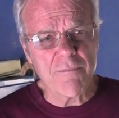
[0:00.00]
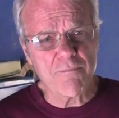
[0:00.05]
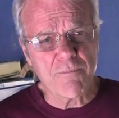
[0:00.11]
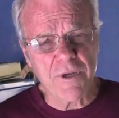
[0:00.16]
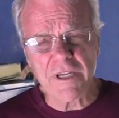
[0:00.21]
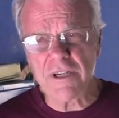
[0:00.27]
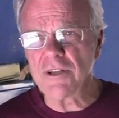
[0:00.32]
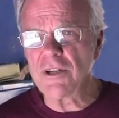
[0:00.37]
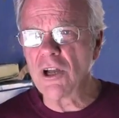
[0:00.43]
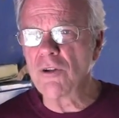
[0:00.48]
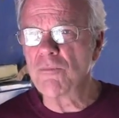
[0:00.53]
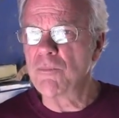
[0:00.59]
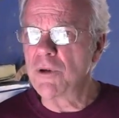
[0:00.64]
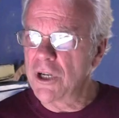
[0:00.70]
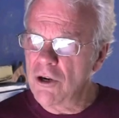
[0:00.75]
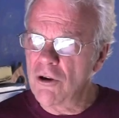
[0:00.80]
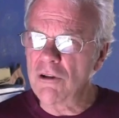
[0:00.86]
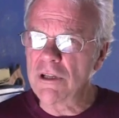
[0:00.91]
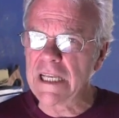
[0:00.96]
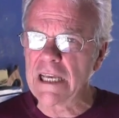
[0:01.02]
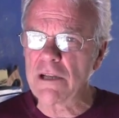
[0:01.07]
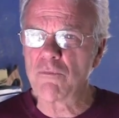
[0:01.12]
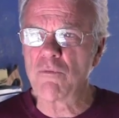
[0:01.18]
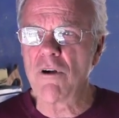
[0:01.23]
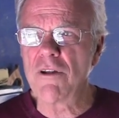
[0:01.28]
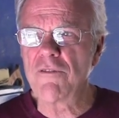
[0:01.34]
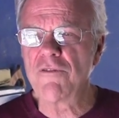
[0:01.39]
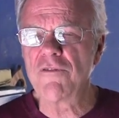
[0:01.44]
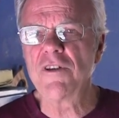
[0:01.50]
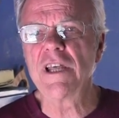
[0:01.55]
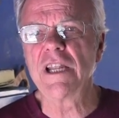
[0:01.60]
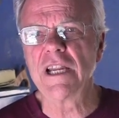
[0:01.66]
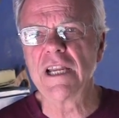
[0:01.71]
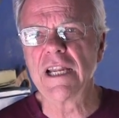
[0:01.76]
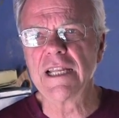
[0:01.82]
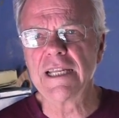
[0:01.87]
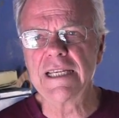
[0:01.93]
but it only had one
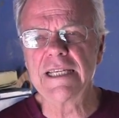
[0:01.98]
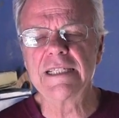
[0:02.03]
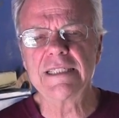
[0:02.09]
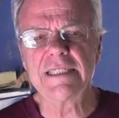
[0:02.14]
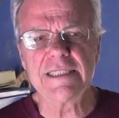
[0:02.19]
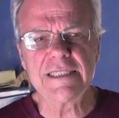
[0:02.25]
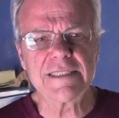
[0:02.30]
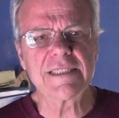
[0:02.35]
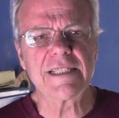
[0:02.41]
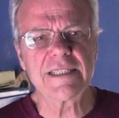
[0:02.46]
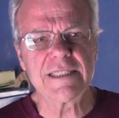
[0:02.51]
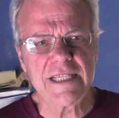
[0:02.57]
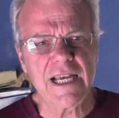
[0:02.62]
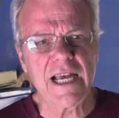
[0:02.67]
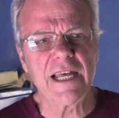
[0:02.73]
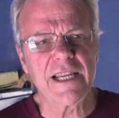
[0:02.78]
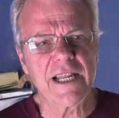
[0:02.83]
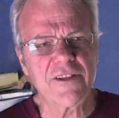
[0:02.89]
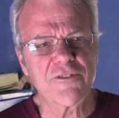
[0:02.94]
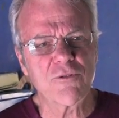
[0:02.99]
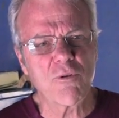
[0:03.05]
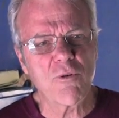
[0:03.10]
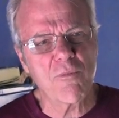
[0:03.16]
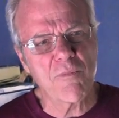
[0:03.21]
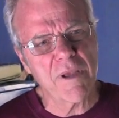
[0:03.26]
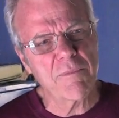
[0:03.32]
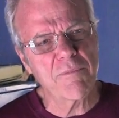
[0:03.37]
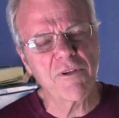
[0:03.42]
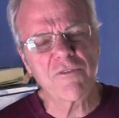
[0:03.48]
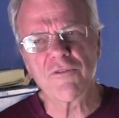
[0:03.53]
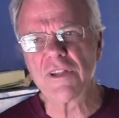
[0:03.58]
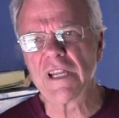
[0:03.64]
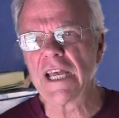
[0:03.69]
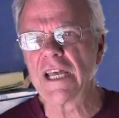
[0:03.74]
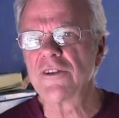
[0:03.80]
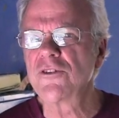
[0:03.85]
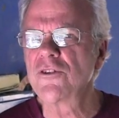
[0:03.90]
fin. And he said, yeah. And I said, well, maybe if
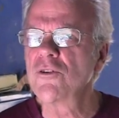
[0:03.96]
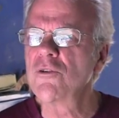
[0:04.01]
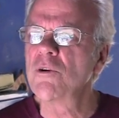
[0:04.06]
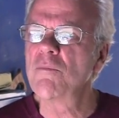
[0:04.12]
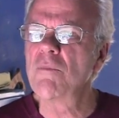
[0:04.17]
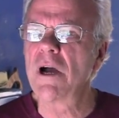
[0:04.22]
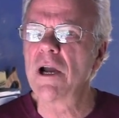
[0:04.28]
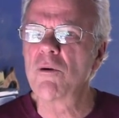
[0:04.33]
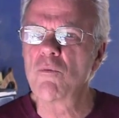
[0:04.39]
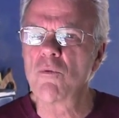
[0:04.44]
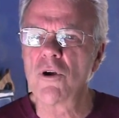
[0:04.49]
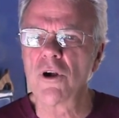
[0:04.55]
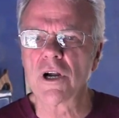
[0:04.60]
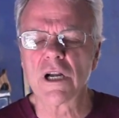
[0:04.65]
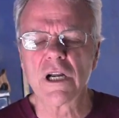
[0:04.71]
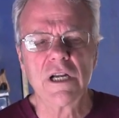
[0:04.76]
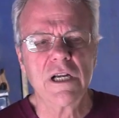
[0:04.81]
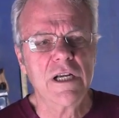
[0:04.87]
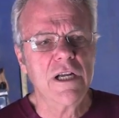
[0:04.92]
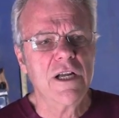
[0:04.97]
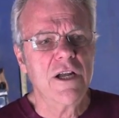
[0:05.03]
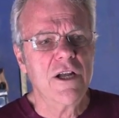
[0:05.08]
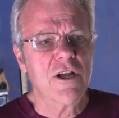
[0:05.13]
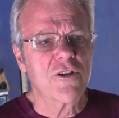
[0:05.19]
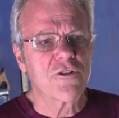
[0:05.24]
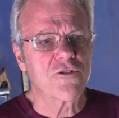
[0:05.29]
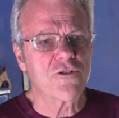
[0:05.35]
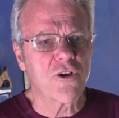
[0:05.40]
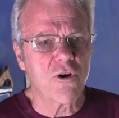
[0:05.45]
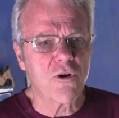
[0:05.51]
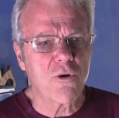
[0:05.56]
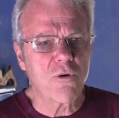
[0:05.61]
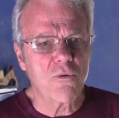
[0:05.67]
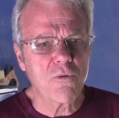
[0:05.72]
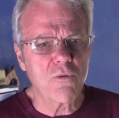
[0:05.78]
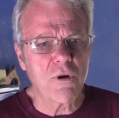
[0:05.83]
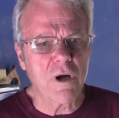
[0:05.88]
it had two, it might work.
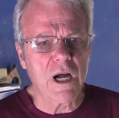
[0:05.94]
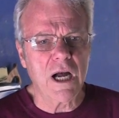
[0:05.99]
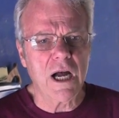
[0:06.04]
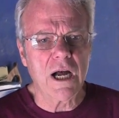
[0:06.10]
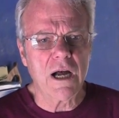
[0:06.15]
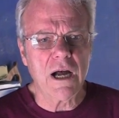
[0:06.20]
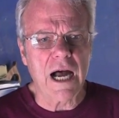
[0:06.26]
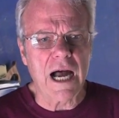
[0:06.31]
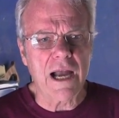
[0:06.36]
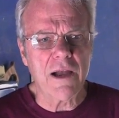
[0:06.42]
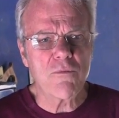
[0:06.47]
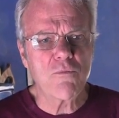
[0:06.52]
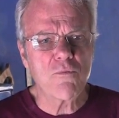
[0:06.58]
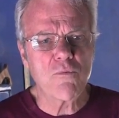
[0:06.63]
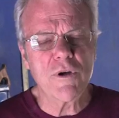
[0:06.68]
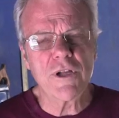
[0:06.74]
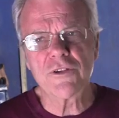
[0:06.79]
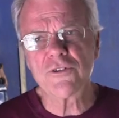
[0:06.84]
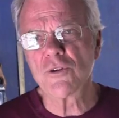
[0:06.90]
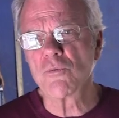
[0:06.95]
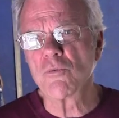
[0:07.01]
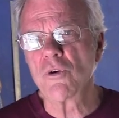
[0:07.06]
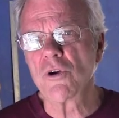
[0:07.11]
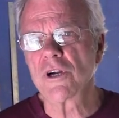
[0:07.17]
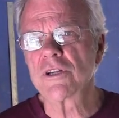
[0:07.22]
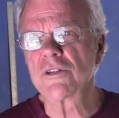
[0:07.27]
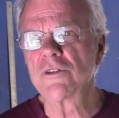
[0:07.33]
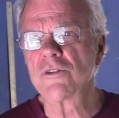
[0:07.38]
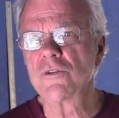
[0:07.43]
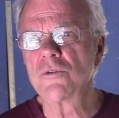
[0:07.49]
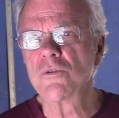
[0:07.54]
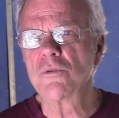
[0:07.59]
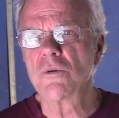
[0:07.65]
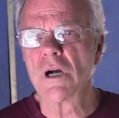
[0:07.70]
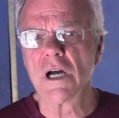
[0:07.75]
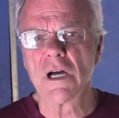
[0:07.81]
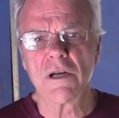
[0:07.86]
So I went to work
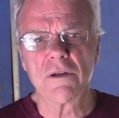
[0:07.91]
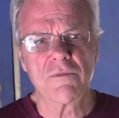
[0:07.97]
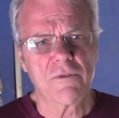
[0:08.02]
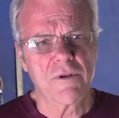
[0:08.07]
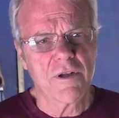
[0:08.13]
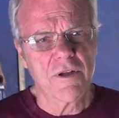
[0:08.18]
to